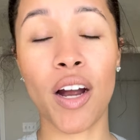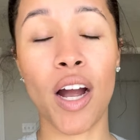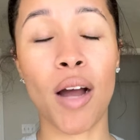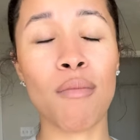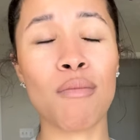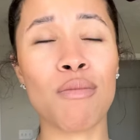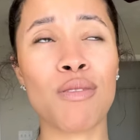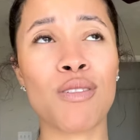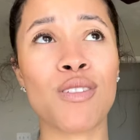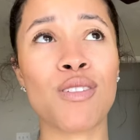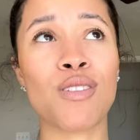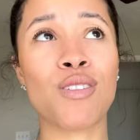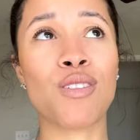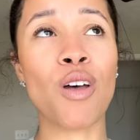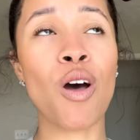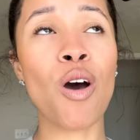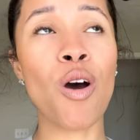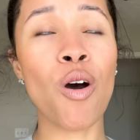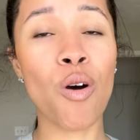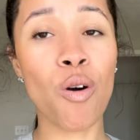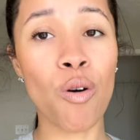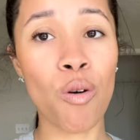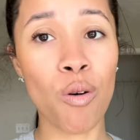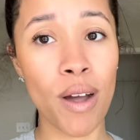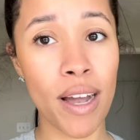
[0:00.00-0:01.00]
I'm
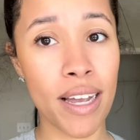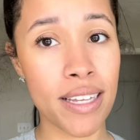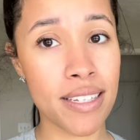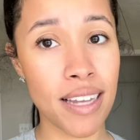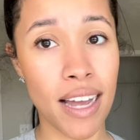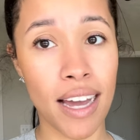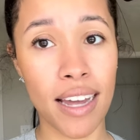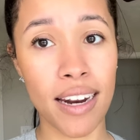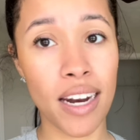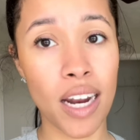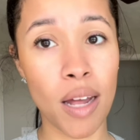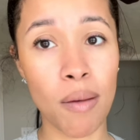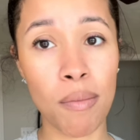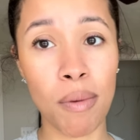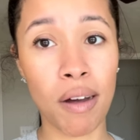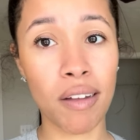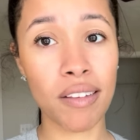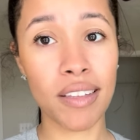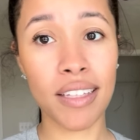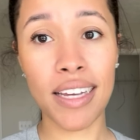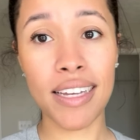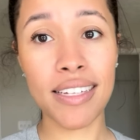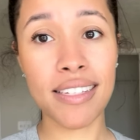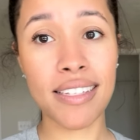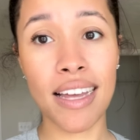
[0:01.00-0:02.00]
so excited about
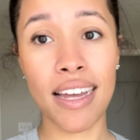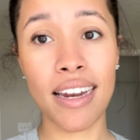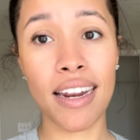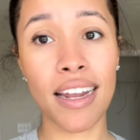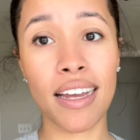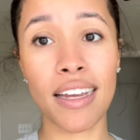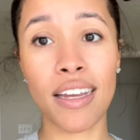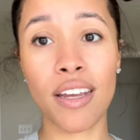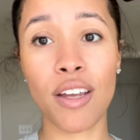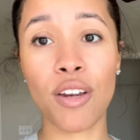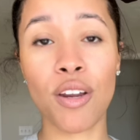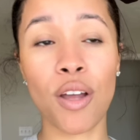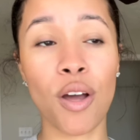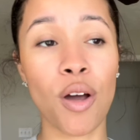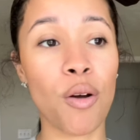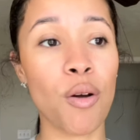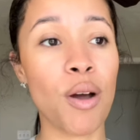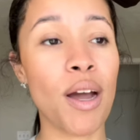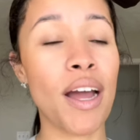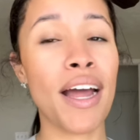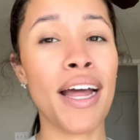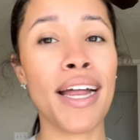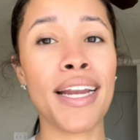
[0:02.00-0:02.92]
the aesthetic, you know,